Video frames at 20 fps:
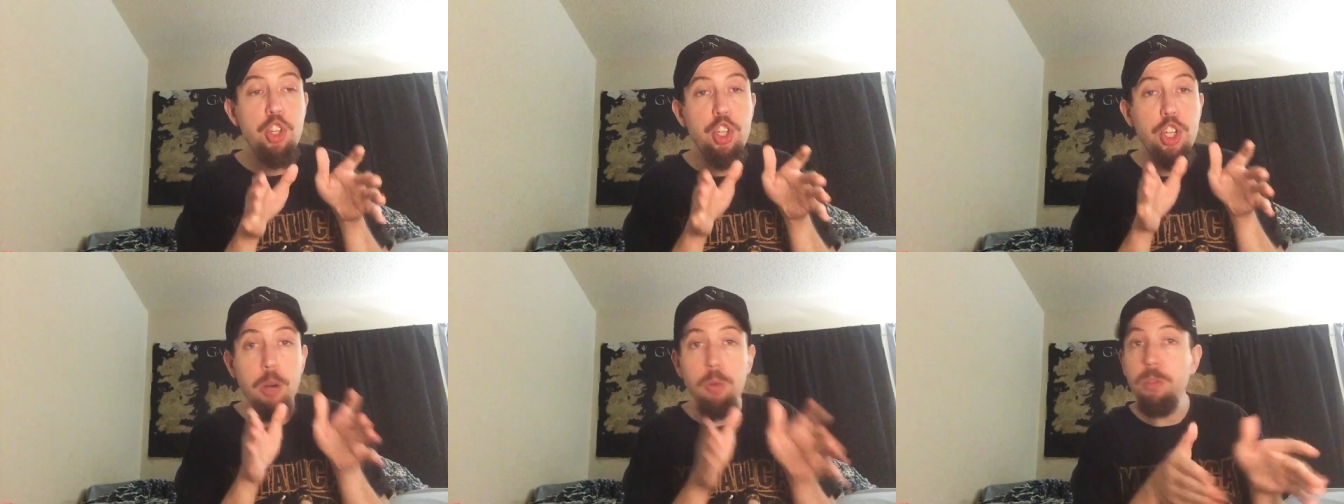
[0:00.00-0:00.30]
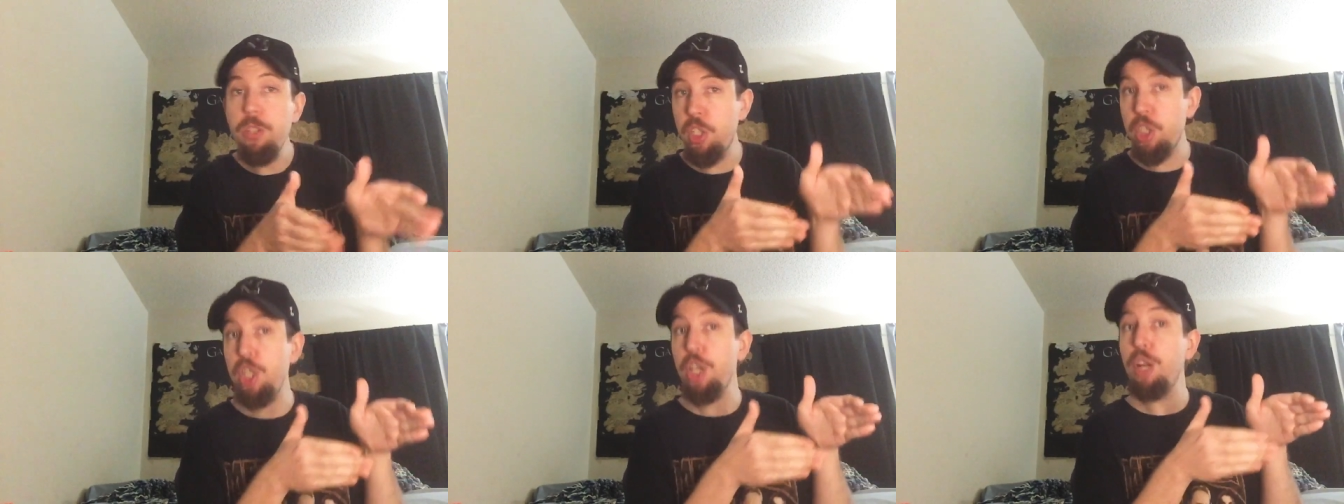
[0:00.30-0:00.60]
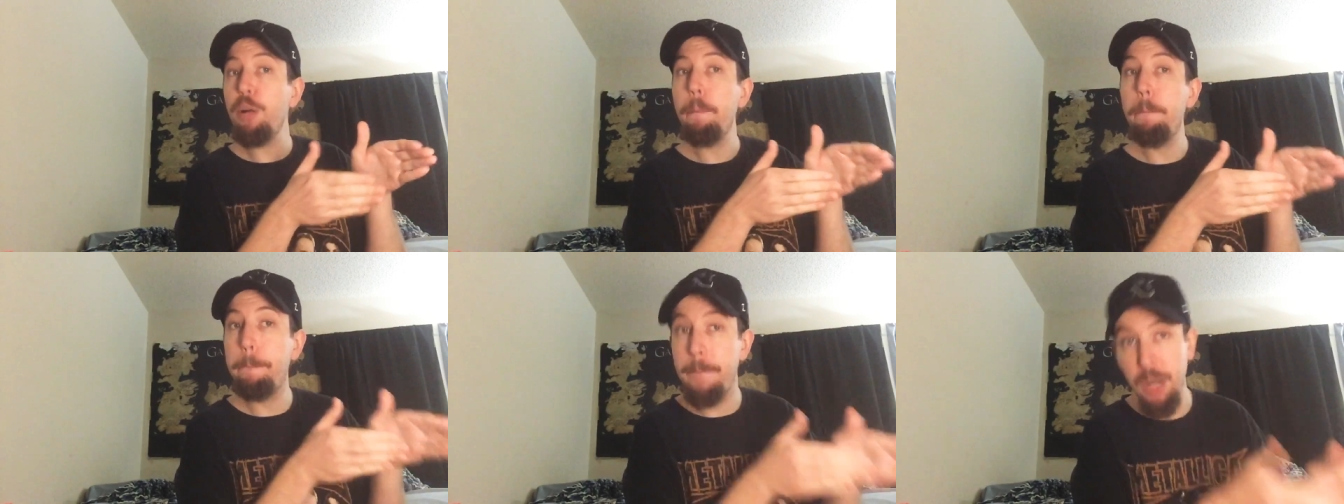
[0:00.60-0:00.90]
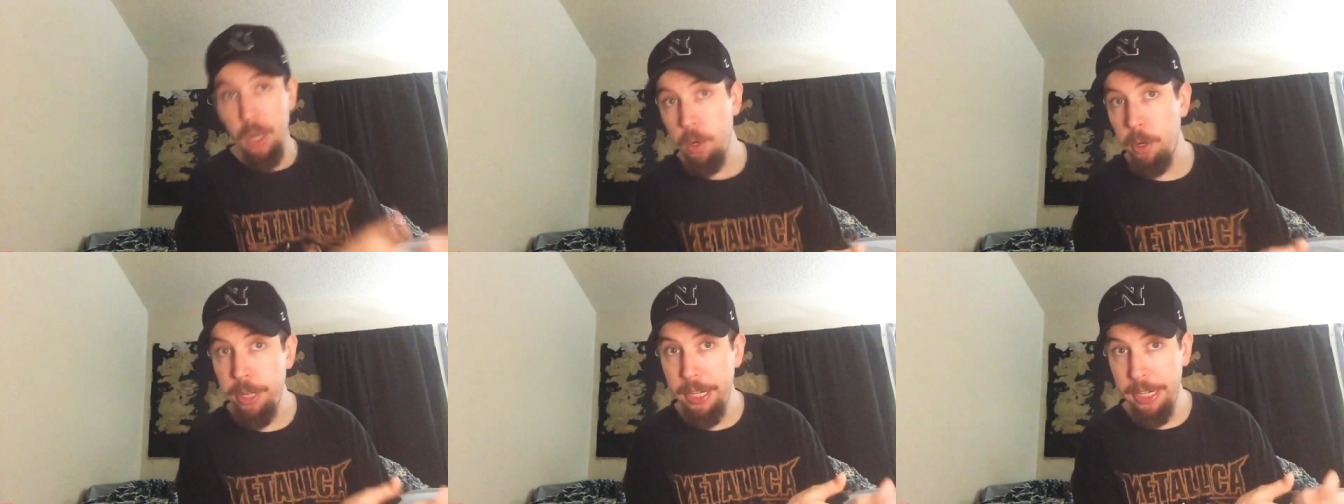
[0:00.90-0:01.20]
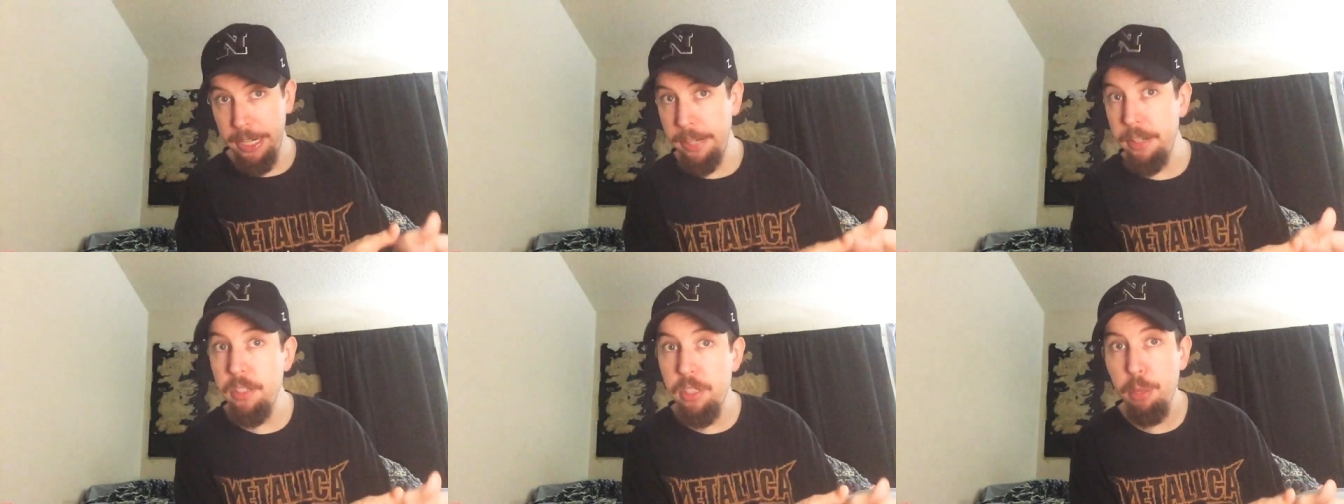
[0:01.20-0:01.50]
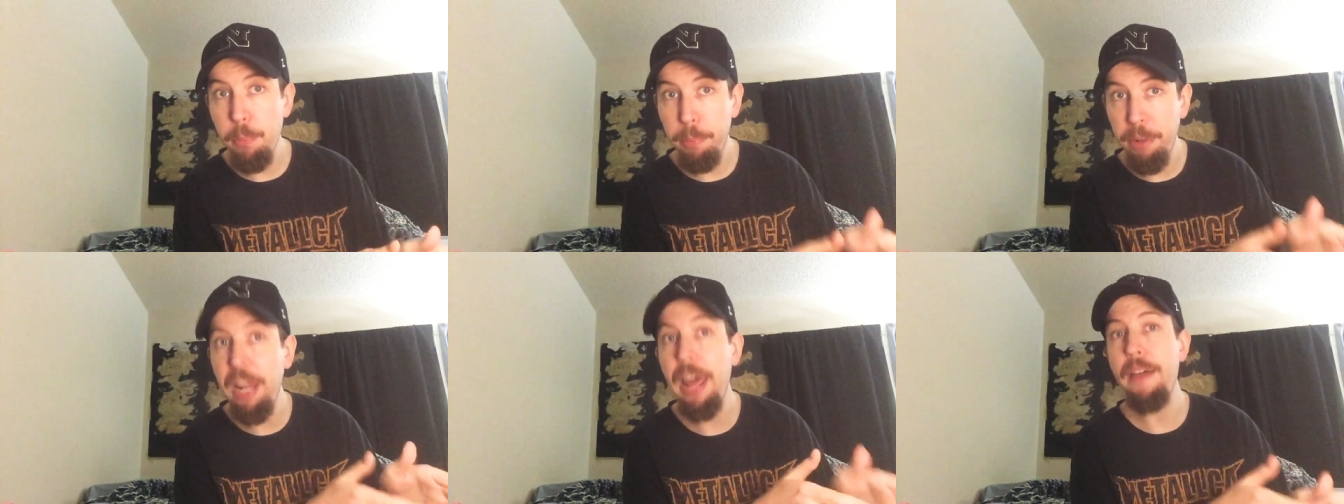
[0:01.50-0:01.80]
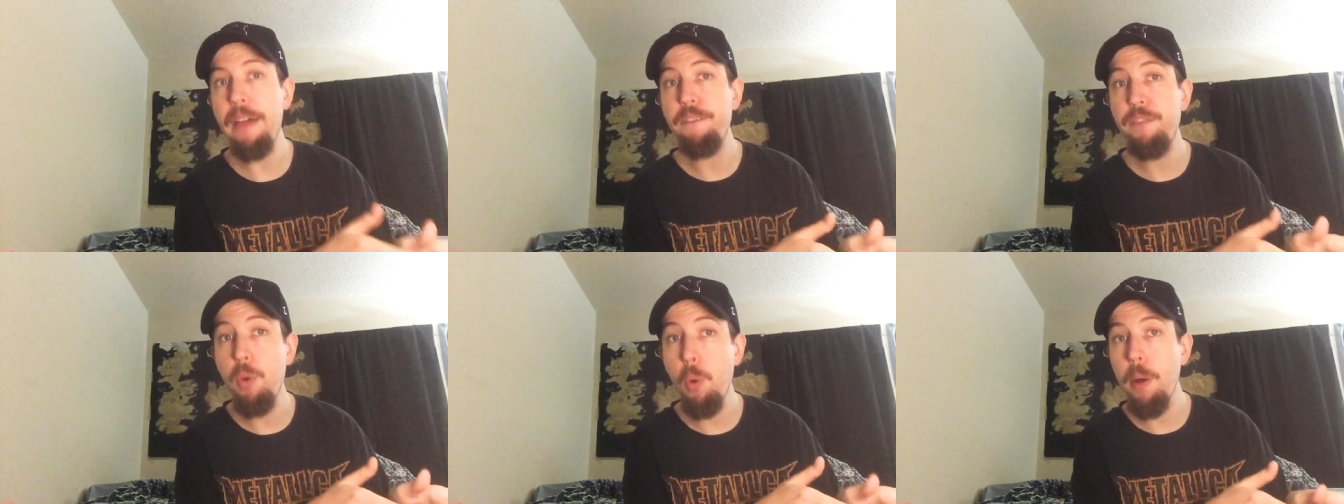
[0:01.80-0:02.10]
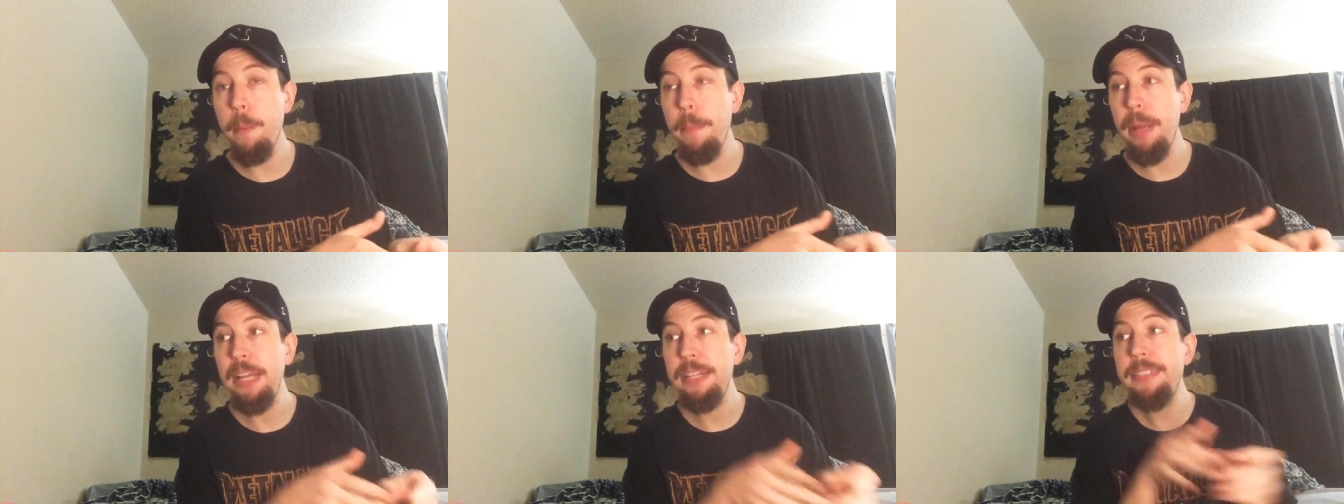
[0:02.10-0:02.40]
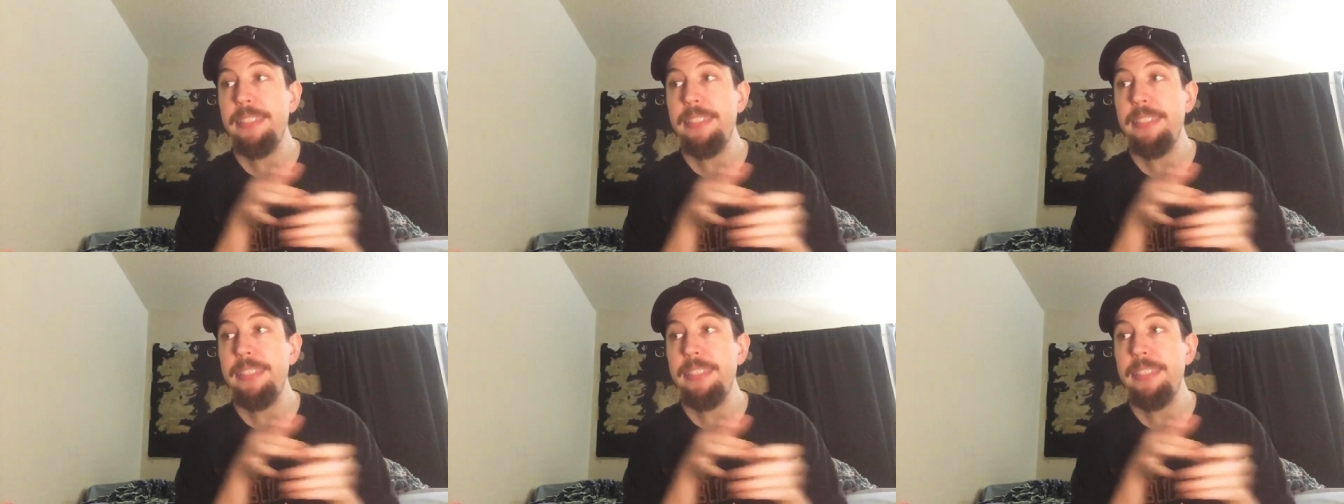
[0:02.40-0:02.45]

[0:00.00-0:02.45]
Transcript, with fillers: don't steal Bernie's platform,